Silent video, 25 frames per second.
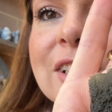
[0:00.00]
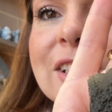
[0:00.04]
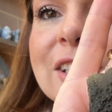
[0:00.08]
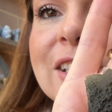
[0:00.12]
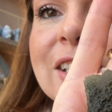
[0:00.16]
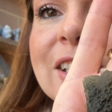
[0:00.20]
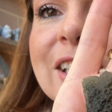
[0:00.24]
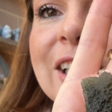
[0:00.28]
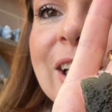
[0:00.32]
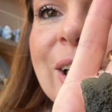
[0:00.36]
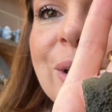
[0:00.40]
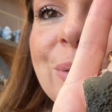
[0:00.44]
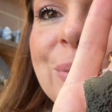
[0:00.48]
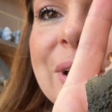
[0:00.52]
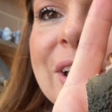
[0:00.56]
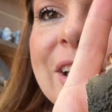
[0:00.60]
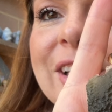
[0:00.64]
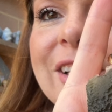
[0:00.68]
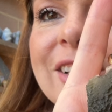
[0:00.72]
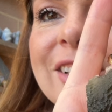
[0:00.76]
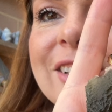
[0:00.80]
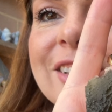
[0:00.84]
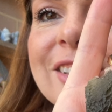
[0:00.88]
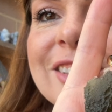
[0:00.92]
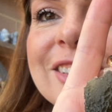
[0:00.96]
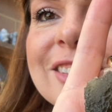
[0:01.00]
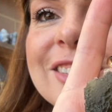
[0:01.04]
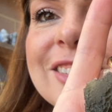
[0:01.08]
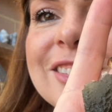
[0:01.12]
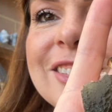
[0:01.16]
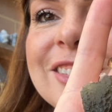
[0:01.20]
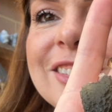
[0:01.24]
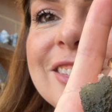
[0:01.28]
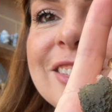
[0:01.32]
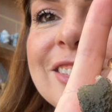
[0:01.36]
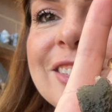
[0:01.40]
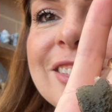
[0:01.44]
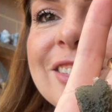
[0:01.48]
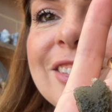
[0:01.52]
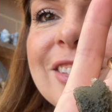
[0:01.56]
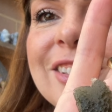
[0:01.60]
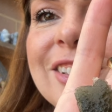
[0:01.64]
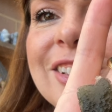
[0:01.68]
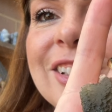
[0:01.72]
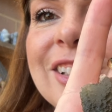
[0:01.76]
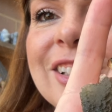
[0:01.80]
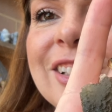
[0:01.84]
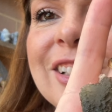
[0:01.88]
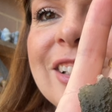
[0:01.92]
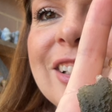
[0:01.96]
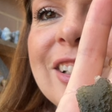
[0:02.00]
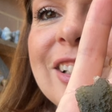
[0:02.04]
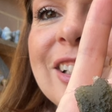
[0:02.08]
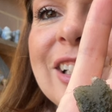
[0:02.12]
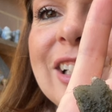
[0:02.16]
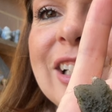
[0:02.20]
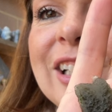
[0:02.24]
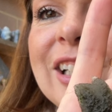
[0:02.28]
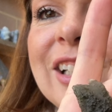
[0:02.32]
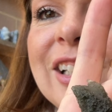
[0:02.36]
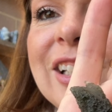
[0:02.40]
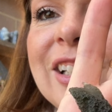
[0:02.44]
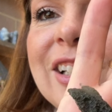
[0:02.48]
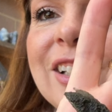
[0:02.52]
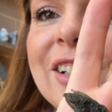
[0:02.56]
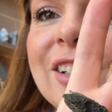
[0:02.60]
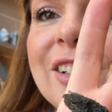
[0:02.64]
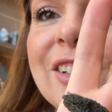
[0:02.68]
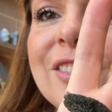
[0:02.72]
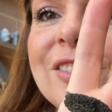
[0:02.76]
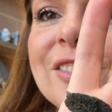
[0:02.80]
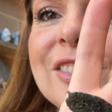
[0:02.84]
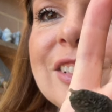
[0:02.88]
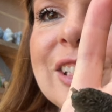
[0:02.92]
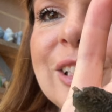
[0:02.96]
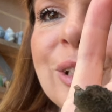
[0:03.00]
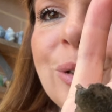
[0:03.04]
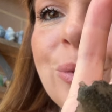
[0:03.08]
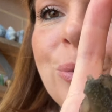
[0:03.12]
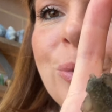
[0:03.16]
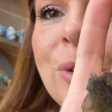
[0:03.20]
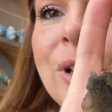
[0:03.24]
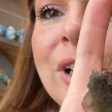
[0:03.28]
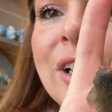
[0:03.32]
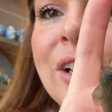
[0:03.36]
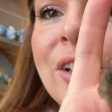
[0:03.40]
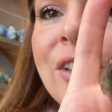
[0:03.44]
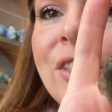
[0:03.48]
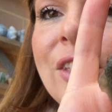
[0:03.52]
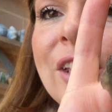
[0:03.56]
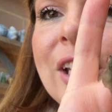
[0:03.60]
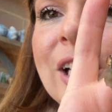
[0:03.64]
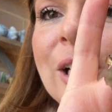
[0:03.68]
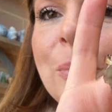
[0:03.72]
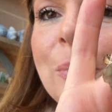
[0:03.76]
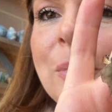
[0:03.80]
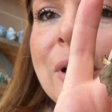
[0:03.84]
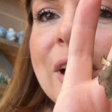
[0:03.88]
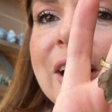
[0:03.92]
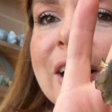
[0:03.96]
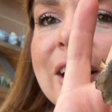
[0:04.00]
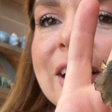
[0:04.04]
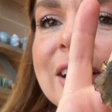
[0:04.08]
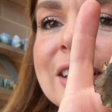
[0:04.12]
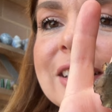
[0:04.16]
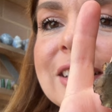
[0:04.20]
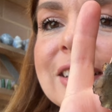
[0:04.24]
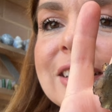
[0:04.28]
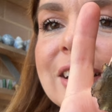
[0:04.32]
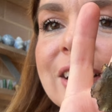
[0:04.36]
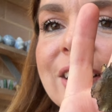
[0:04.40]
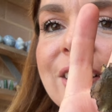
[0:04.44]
There we are. Obviously quite a thick piece, so